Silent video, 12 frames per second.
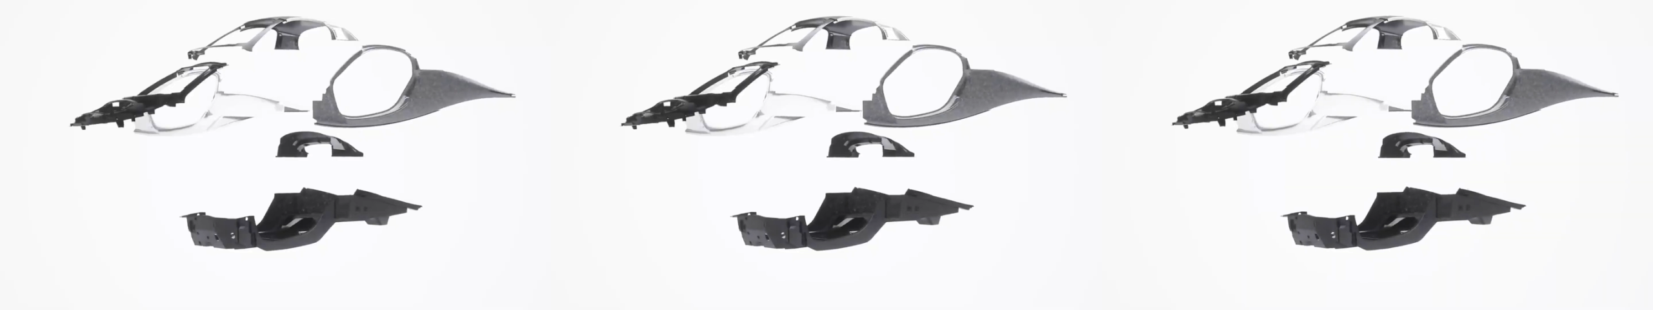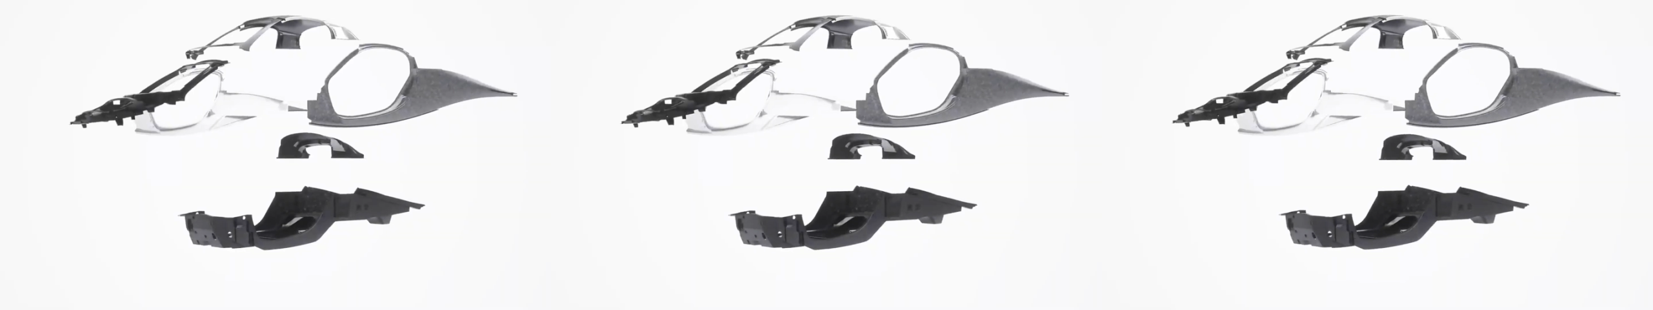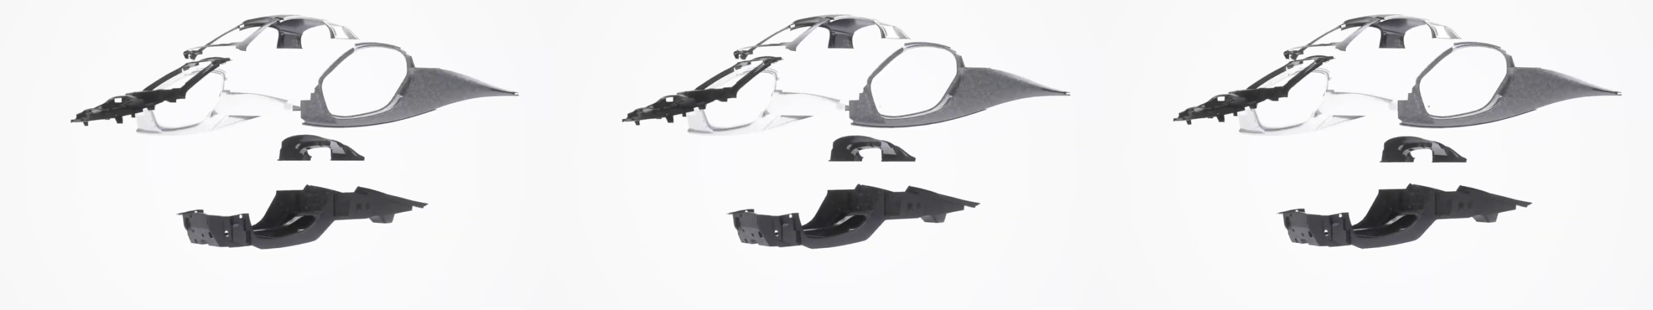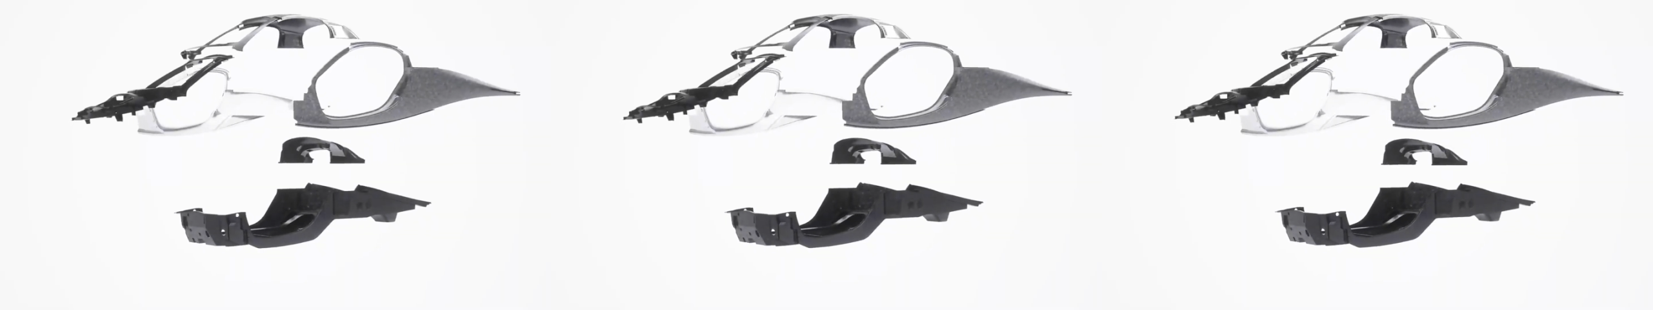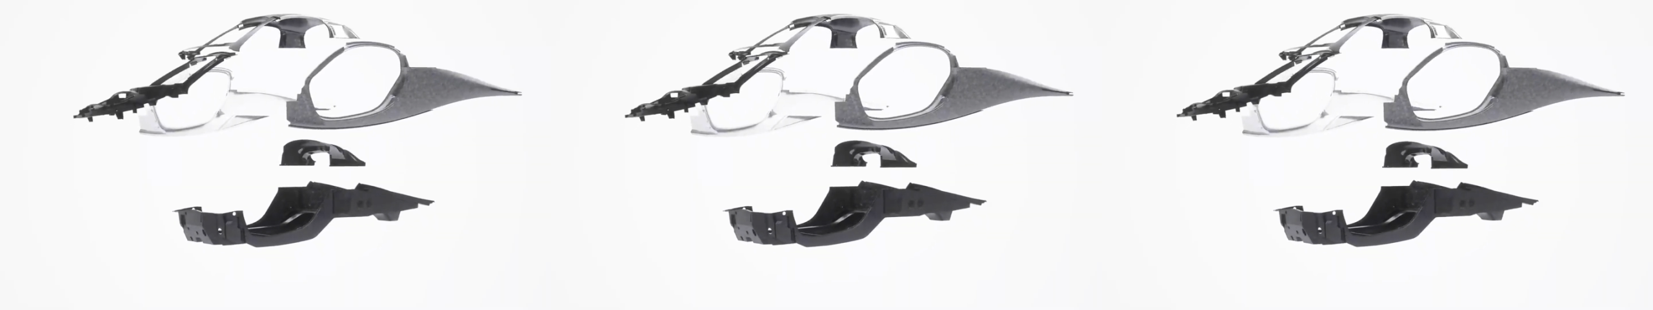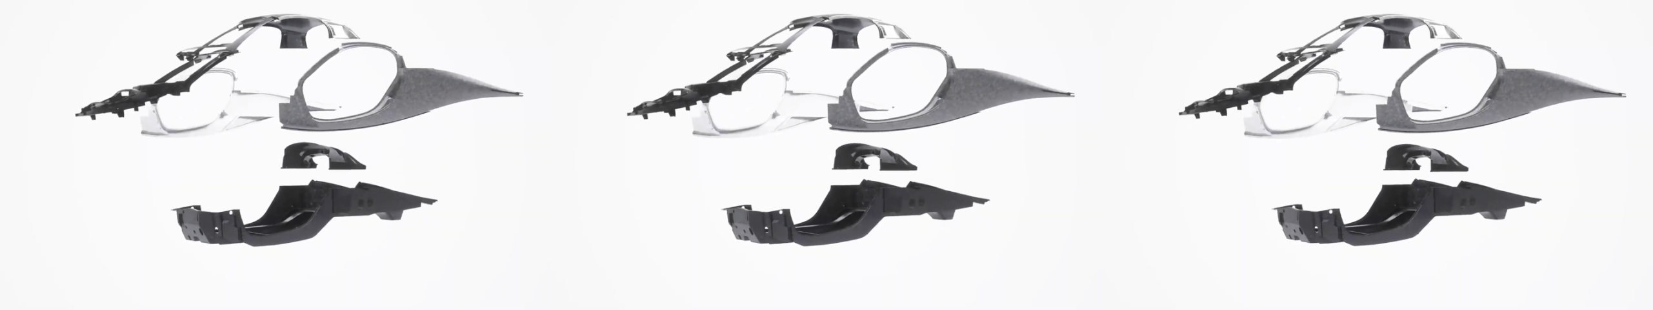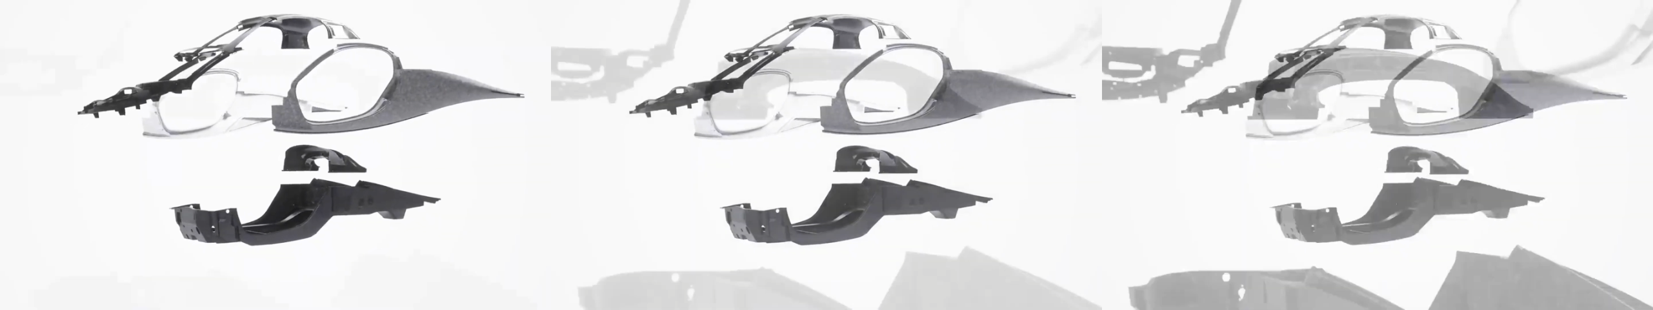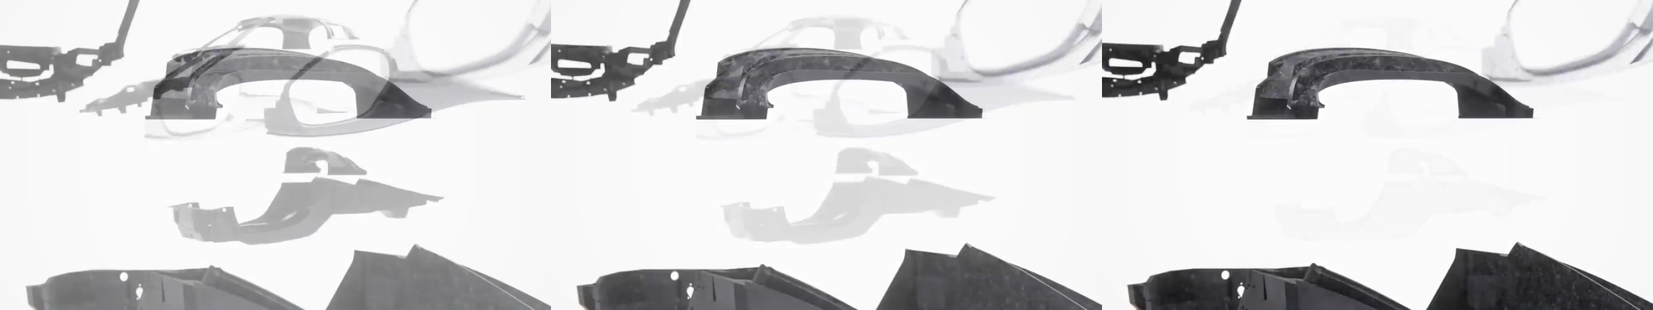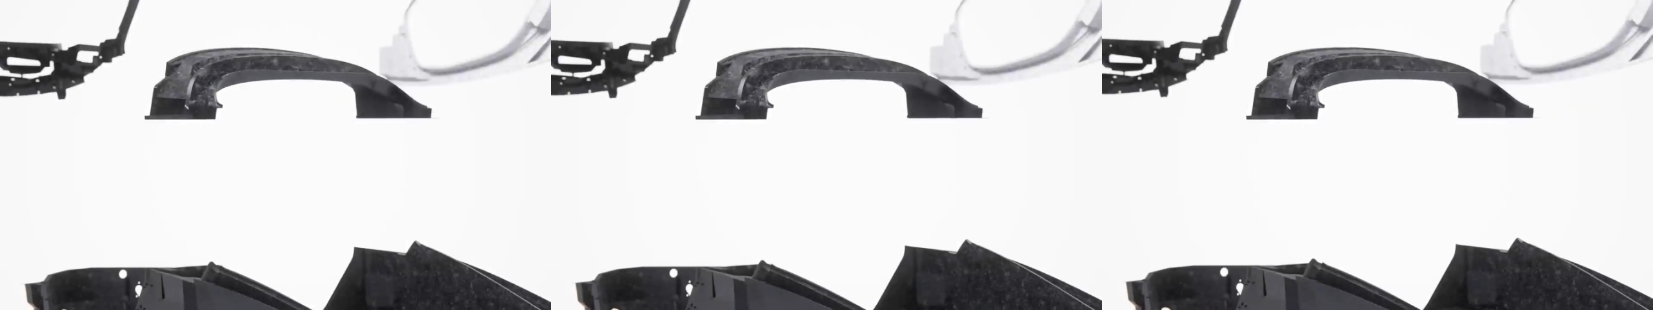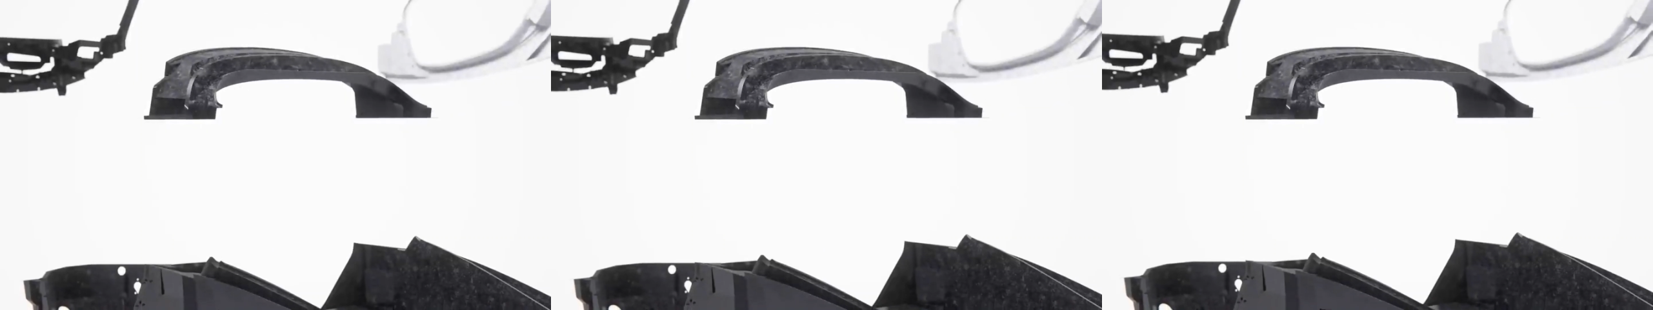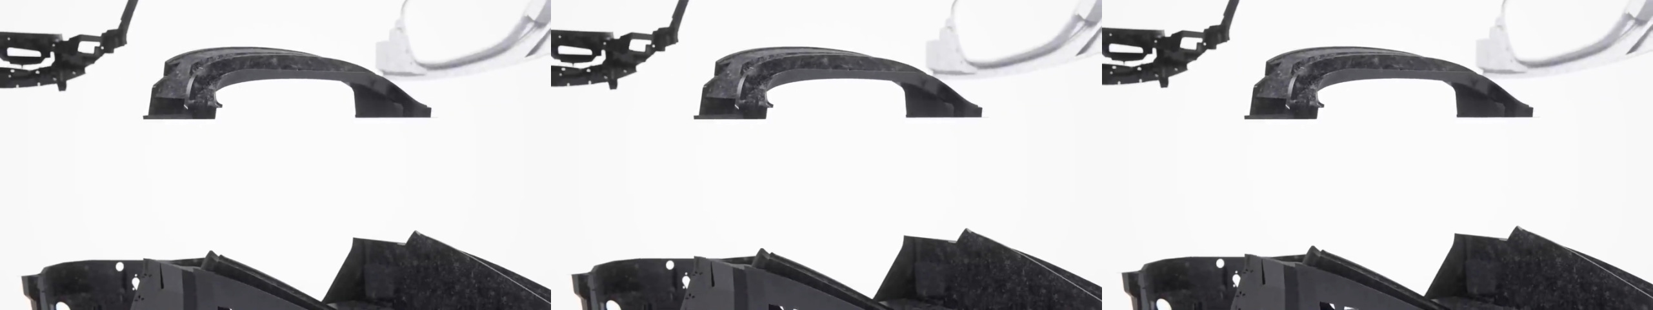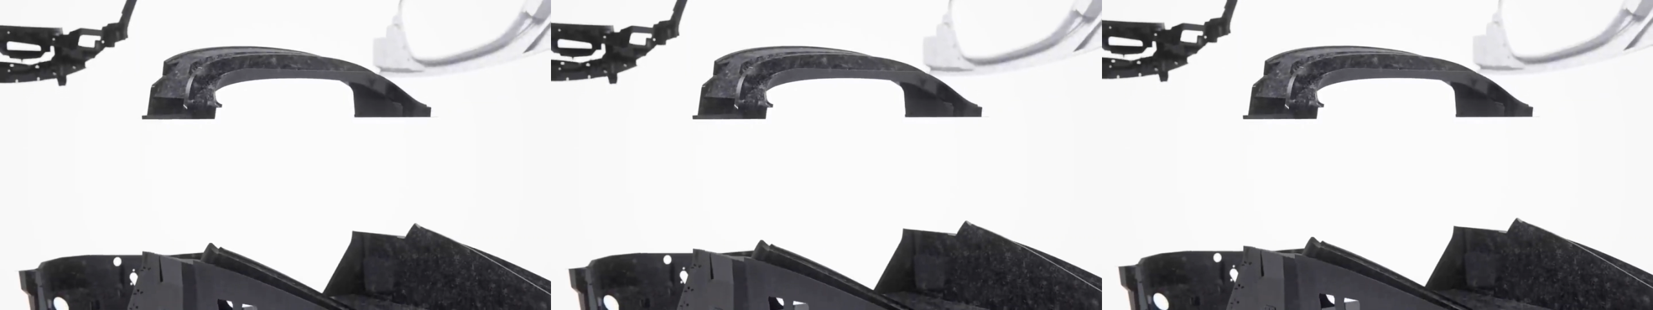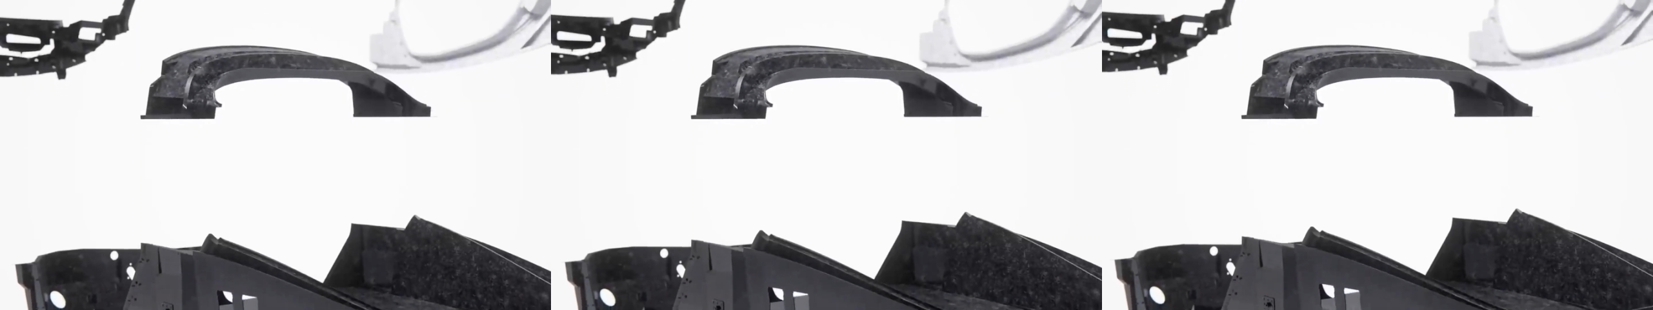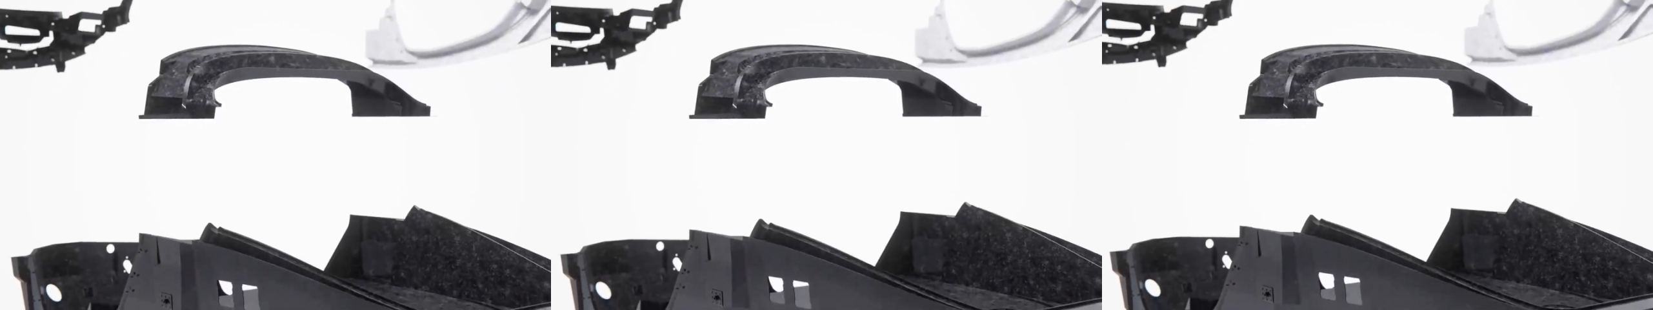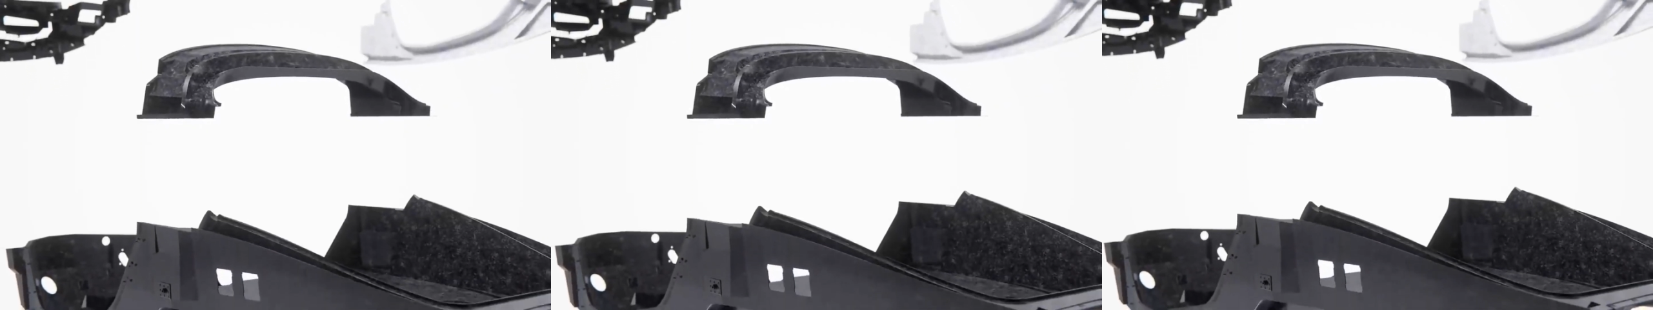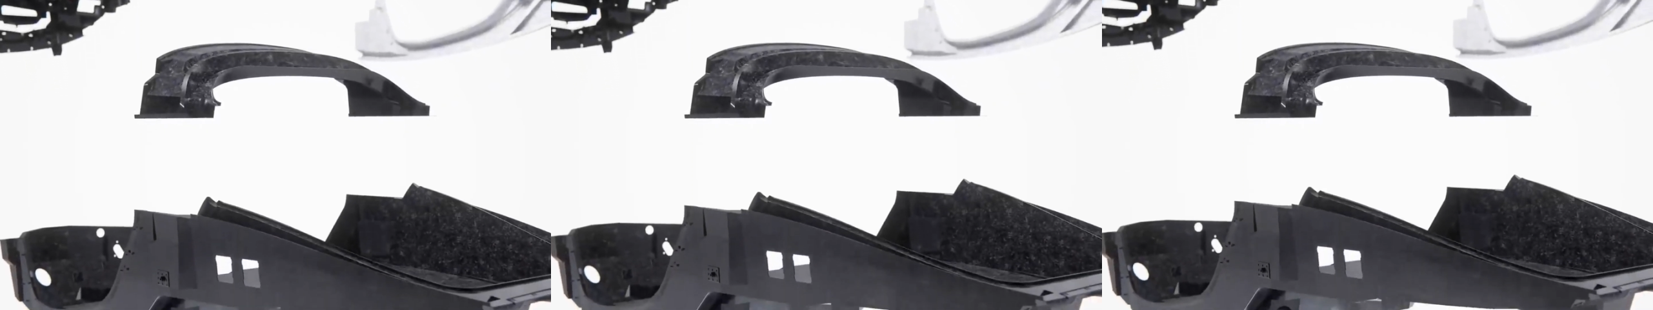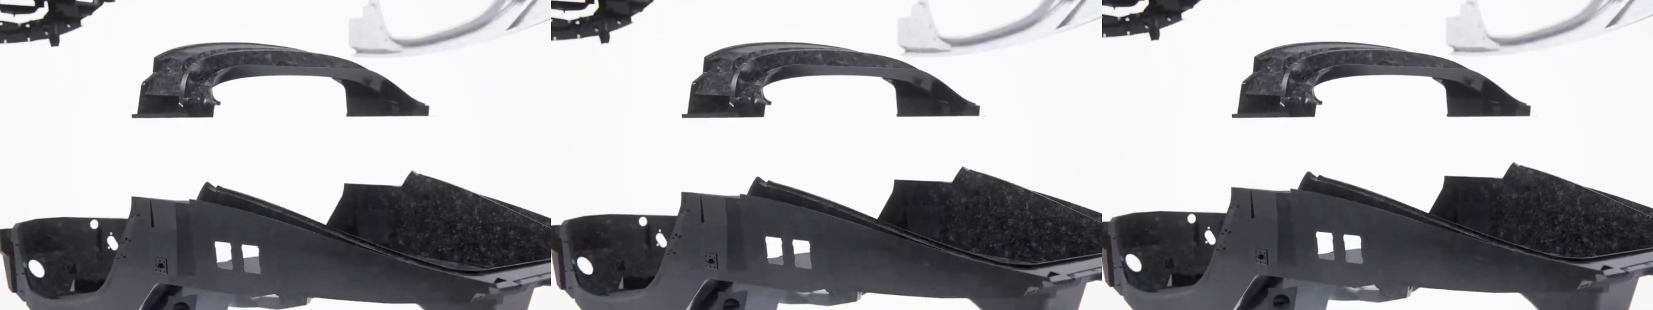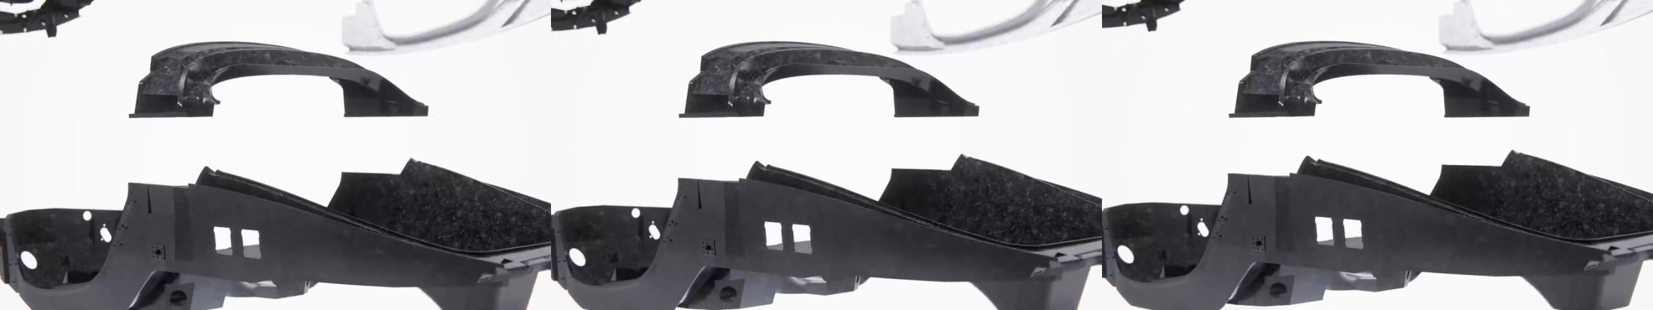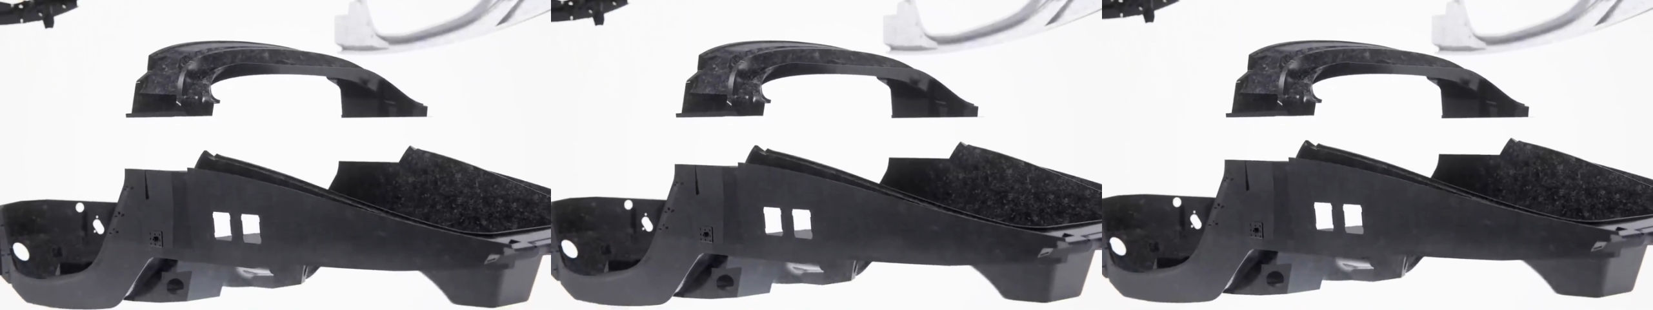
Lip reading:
(no speaker visible)